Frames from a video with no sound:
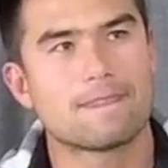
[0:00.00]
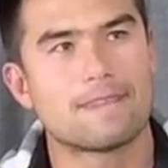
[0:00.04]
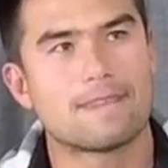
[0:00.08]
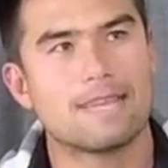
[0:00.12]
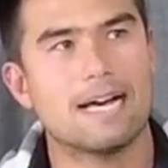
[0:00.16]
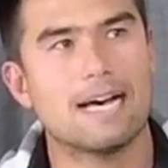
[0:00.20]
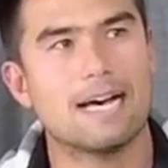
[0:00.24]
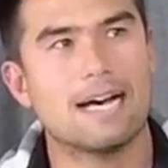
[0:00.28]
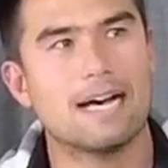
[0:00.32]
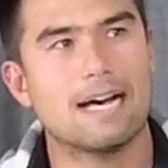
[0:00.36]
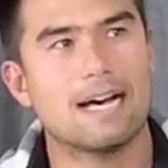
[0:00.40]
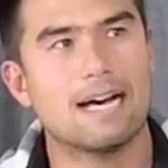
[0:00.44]

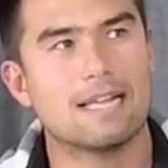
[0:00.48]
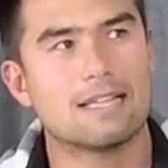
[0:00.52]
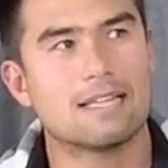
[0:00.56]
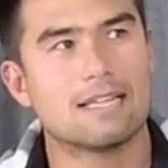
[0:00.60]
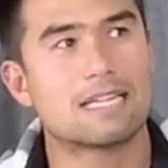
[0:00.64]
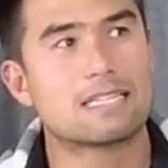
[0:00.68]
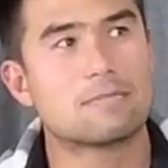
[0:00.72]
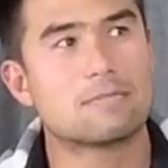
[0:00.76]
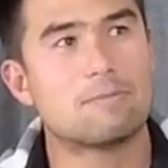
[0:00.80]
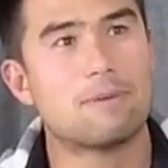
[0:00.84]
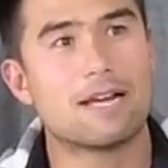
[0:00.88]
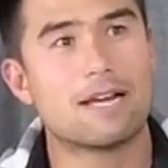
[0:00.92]
I
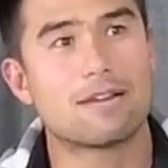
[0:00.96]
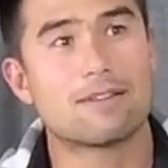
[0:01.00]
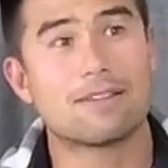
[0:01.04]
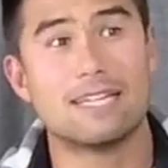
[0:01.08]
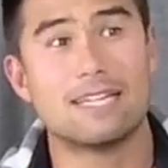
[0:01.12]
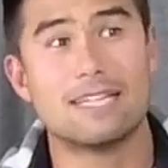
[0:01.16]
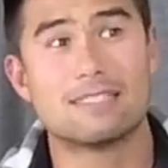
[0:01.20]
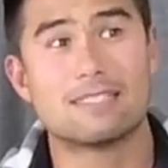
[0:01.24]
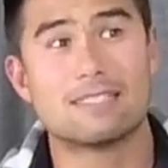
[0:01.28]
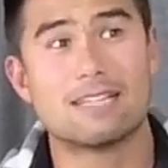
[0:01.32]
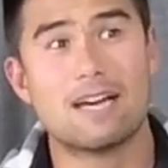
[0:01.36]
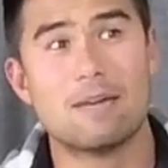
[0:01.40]
like to paddle the
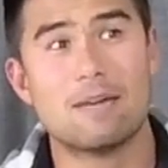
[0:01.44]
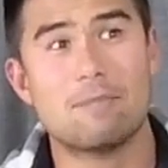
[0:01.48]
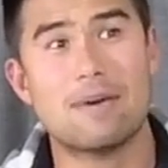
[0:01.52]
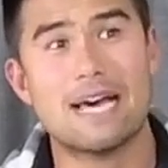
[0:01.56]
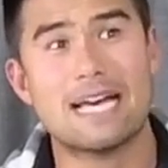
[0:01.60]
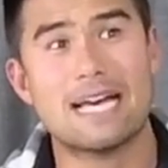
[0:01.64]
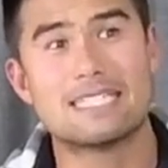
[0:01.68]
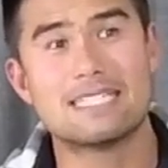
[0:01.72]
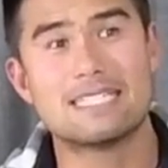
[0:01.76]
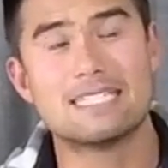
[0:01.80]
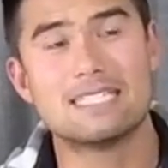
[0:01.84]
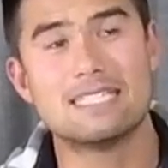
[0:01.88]
Inside
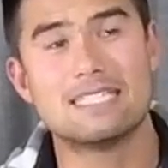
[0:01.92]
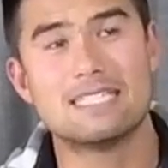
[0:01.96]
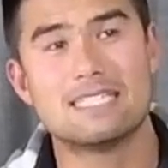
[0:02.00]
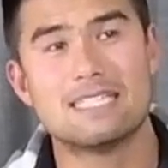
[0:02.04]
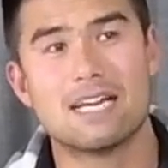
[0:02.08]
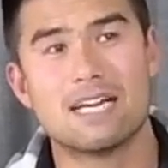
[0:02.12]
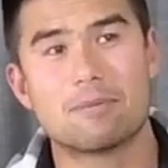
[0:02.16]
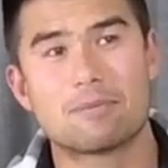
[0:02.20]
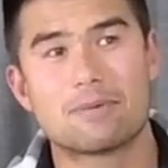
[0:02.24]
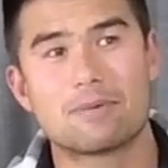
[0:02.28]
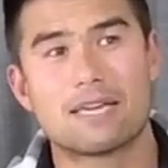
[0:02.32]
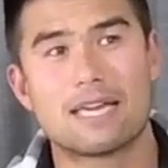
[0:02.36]
Passage
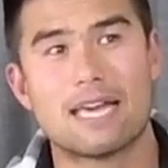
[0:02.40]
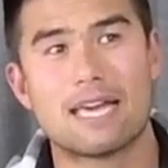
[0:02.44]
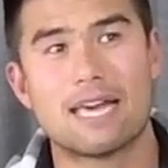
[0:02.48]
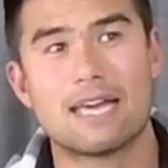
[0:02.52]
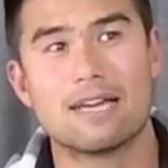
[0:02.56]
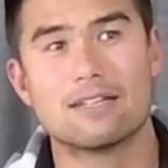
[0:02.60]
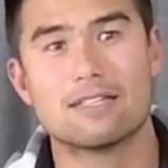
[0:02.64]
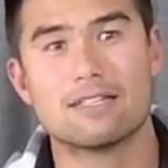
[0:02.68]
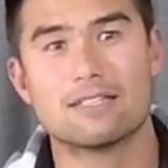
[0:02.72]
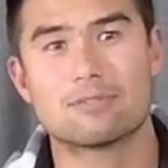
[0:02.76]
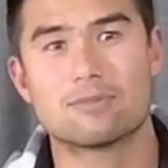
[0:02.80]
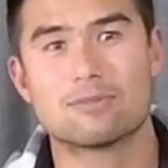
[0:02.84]
up
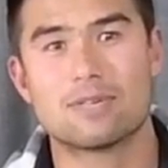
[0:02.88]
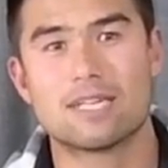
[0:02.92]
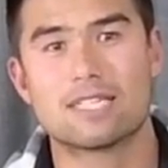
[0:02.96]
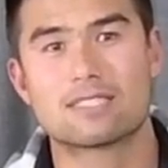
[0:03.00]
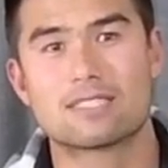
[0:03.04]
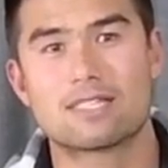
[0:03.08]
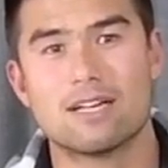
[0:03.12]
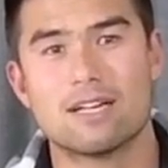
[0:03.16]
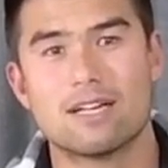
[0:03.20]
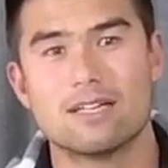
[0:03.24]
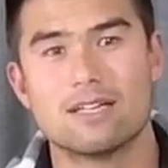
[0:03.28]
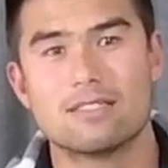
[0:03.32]
Canada's west
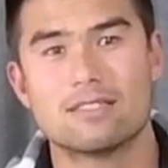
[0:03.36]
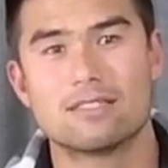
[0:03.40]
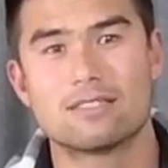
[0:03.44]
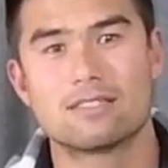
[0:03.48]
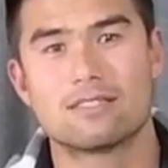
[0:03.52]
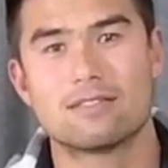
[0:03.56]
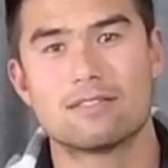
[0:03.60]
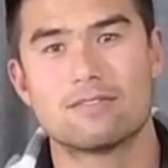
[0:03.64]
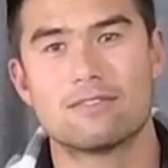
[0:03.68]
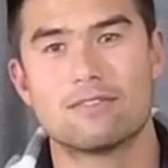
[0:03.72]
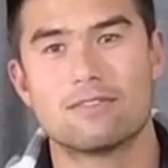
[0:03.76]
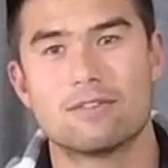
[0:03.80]
coast
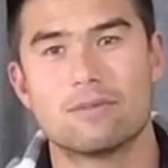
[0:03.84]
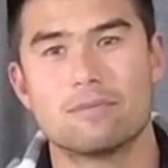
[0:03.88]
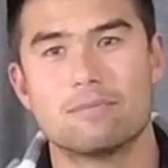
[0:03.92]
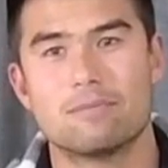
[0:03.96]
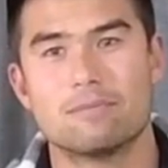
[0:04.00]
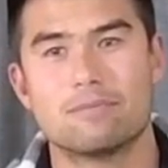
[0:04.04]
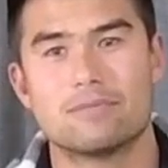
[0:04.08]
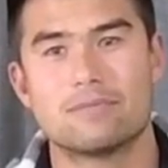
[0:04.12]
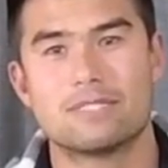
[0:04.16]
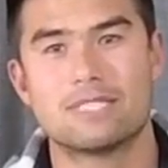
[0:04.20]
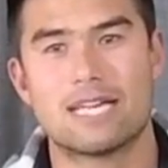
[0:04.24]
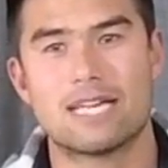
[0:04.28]

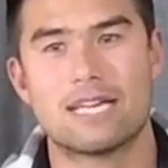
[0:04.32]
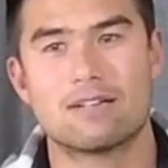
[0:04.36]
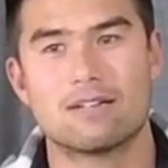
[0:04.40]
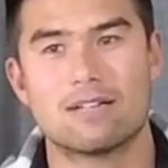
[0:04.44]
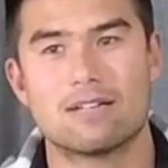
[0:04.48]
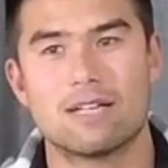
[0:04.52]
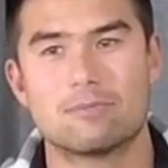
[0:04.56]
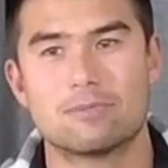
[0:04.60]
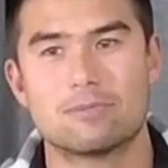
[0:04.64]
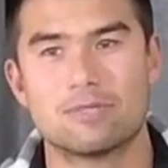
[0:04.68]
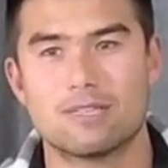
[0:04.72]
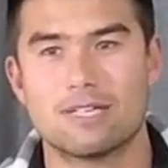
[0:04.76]
from Seattle
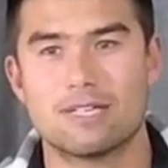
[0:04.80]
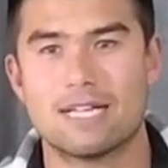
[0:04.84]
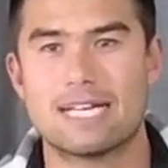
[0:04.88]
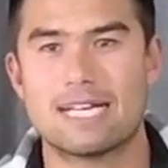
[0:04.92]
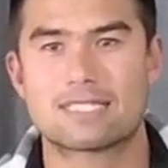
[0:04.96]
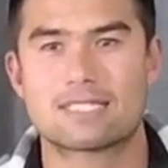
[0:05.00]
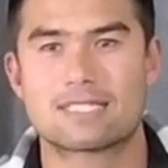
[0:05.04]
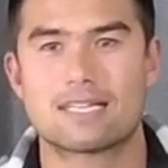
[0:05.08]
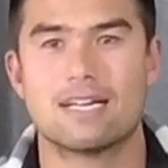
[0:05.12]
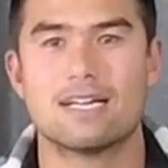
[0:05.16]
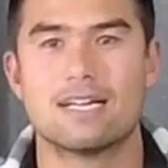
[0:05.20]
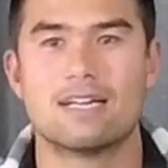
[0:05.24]
up to
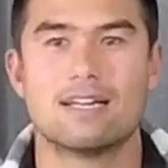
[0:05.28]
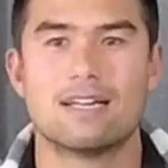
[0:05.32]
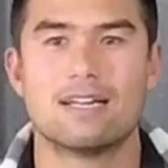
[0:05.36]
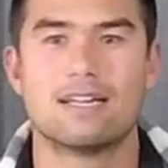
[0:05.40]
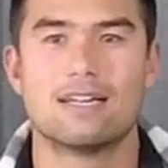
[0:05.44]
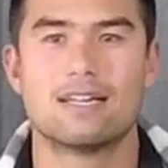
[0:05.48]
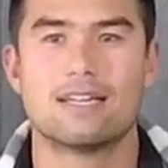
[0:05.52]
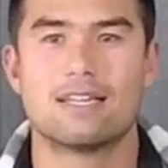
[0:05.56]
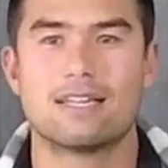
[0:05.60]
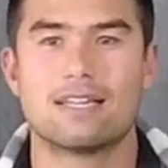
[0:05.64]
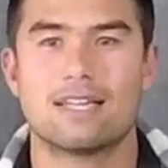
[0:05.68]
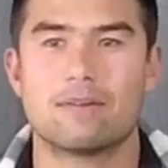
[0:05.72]
Alaska.
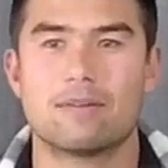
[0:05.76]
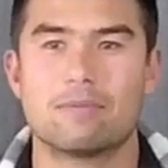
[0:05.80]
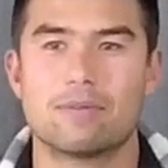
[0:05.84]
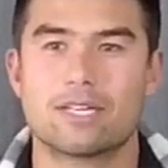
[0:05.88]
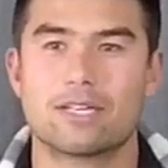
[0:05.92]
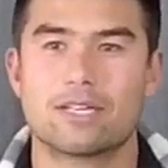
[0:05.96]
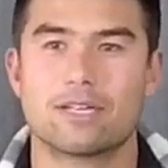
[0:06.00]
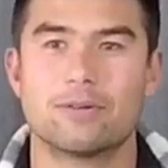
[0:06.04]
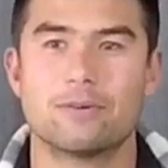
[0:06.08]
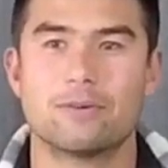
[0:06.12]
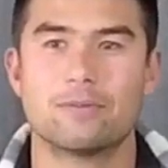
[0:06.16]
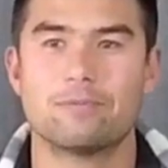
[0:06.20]
that'd be
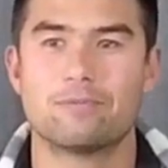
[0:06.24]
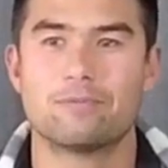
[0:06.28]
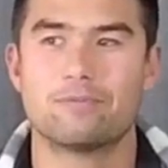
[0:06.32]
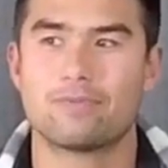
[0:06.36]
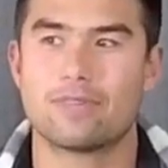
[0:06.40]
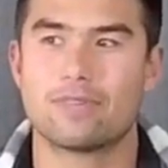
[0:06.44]
cool.